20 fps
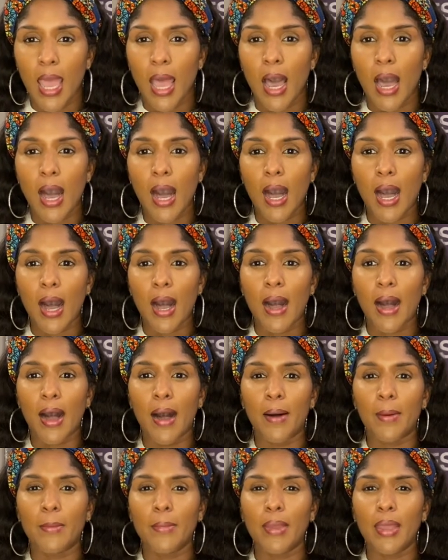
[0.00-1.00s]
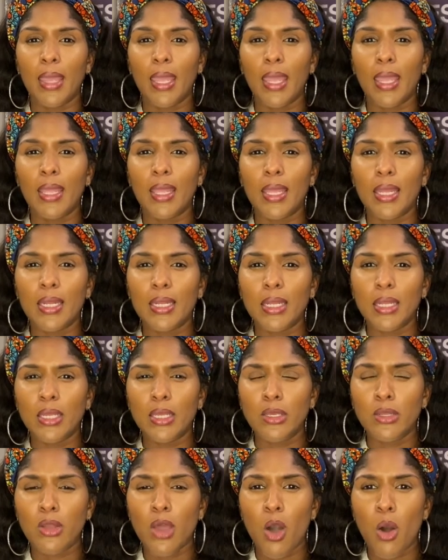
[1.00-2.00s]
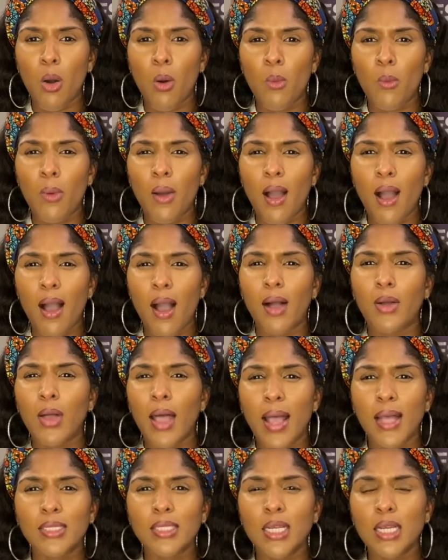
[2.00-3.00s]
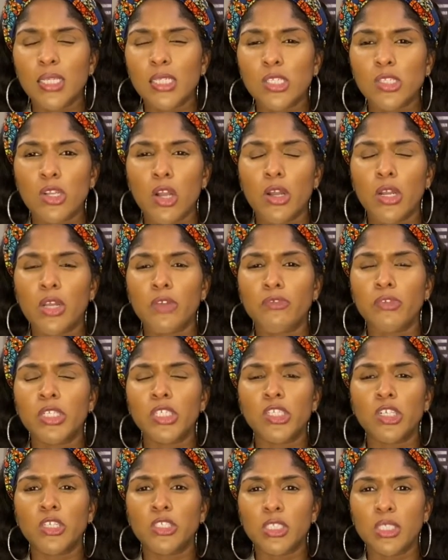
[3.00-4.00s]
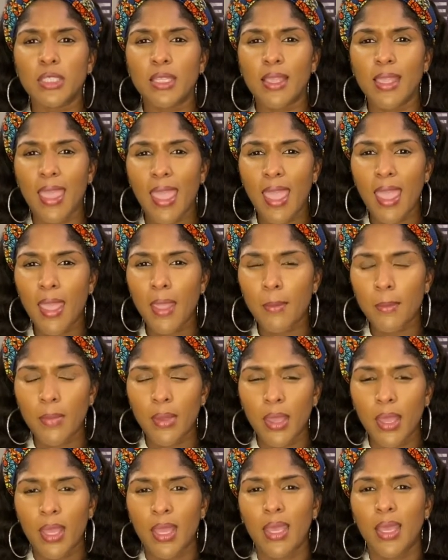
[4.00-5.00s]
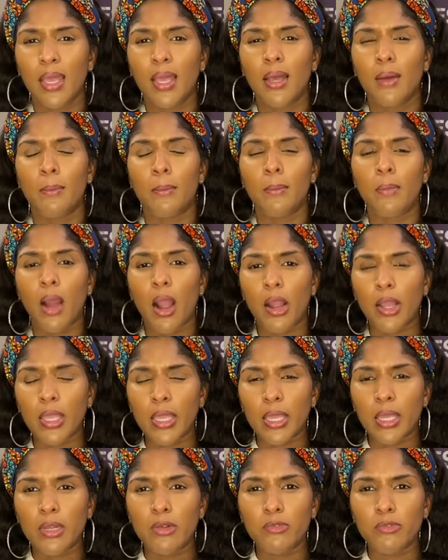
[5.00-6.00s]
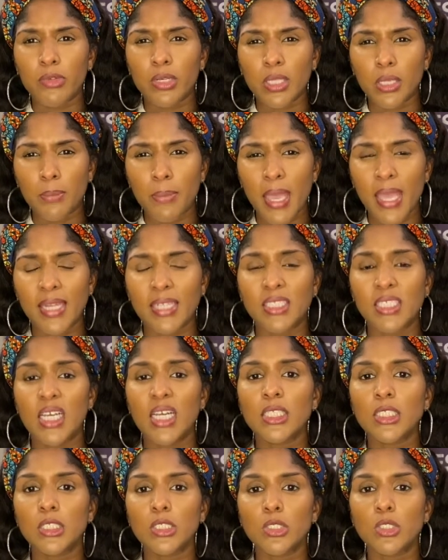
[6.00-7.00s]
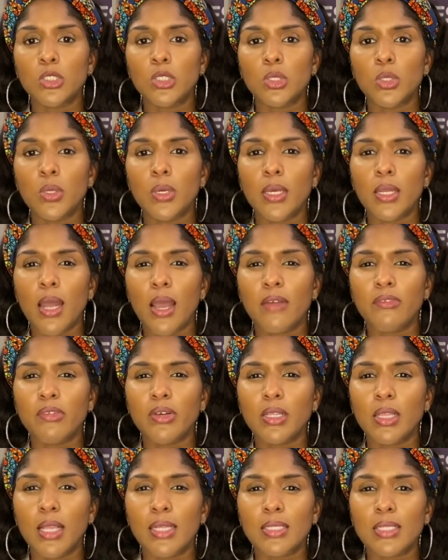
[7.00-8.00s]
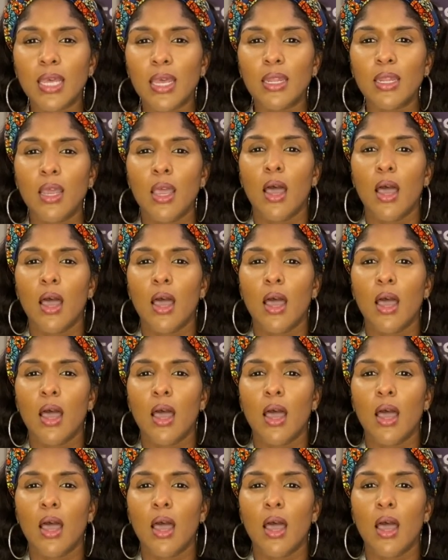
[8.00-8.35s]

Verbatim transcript: Um, and you know, as I started researching the game market and really paying attention to it, I realized that